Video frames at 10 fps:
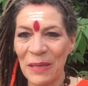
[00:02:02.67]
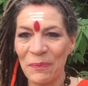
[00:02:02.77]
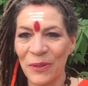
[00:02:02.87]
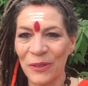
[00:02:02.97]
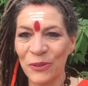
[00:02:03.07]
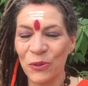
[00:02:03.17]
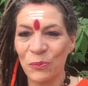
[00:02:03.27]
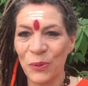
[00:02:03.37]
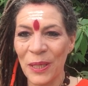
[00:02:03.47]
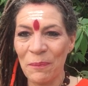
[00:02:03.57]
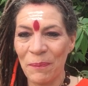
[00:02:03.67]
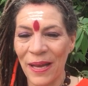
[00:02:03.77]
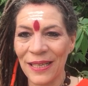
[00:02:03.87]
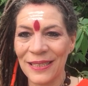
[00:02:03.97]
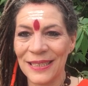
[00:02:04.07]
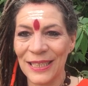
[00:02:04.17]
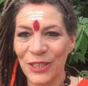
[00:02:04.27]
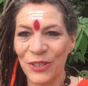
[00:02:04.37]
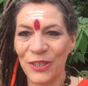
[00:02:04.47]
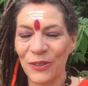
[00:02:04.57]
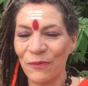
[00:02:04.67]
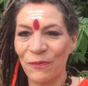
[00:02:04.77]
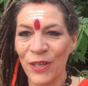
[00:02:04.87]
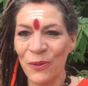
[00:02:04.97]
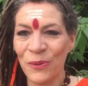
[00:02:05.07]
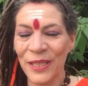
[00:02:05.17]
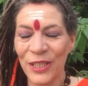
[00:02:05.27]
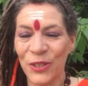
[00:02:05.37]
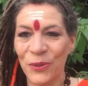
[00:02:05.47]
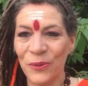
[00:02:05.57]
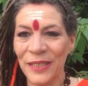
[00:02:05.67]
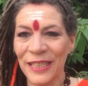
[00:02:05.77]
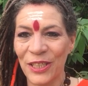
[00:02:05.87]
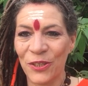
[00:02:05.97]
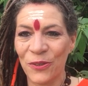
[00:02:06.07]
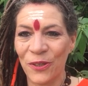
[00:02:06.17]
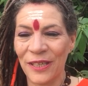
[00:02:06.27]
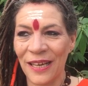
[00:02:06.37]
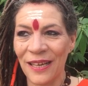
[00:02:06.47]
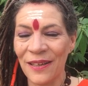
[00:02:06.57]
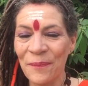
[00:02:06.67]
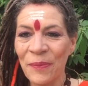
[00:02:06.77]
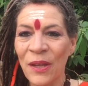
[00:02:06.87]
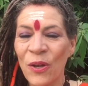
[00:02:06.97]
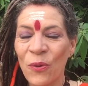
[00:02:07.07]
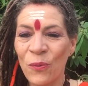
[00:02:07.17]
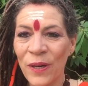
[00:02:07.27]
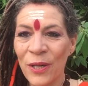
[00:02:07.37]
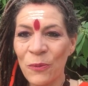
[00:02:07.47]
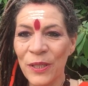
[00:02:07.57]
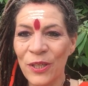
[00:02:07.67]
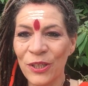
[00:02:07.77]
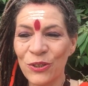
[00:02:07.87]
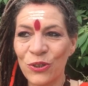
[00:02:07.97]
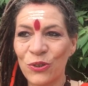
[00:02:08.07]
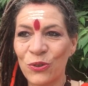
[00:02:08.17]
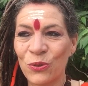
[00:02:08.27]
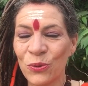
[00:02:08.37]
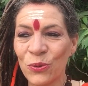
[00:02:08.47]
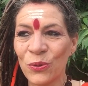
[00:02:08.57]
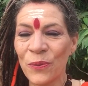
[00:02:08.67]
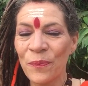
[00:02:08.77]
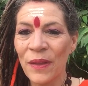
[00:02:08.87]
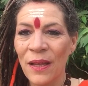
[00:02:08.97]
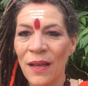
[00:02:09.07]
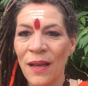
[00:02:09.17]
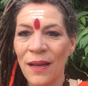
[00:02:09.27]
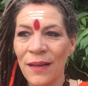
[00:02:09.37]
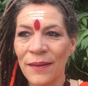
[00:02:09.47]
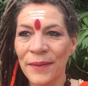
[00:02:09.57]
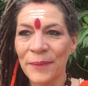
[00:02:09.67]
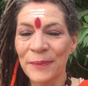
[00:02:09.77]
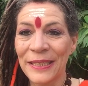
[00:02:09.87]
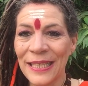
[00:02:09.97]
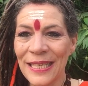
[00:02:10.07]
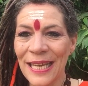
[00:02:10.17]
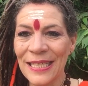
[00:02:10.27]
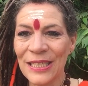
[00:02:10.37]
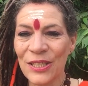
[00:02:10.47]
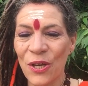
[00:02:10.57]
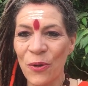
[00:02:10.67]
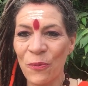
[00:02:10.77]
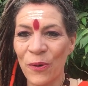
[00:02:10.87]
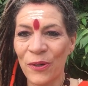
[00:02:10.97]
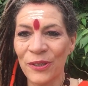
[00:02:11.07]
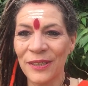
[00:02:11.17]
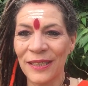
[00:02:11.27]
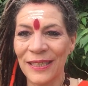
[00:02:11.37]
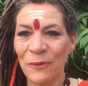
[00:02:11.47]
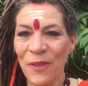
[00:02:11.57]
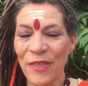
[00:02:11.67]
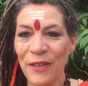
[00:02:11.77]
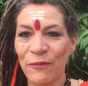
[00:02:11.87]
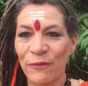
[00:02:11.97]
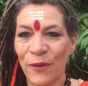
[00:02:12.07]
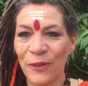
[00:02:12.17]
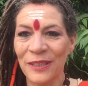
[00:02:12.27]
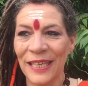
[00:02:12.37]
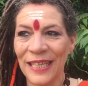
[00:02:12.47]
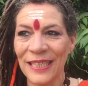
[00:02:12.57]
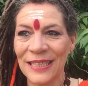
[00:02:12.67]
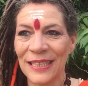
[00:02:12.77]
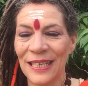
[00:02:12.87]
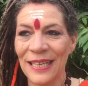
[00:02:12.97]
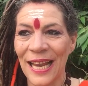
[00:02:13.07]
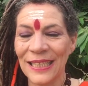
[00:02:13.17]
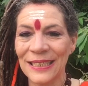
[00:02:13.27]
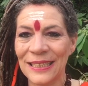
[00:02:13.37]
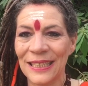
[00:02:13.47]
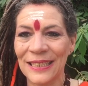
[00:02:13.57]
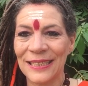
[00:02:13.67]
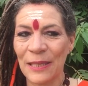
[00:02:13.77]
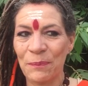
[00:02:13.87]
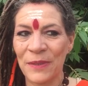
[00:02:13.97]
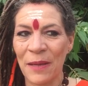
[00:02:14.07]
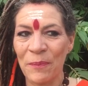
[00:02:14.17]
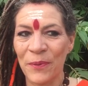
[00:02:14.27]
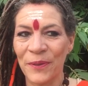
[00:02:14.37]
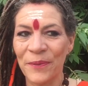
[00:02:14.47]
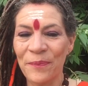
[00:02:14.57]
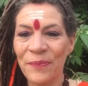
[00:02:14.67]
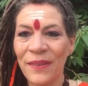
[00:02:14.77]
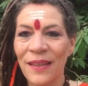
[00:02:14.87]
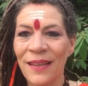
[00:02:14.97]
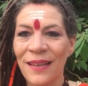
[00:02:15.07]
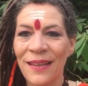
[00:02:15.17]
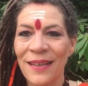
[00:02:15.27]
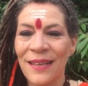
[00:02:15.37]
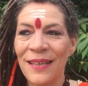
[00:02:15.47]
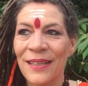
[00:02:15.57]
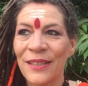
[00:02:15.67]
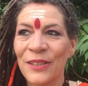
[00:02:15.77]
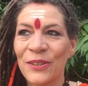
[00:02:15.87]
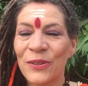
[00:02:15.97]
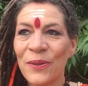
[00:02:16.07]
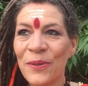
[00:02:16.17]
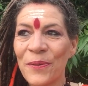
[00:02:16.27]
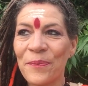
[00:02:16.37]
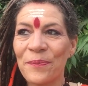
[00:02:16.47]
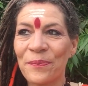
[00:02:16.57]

able to bring back this very unique yoga, where we got 2 Guinness Award within 4 days last September. So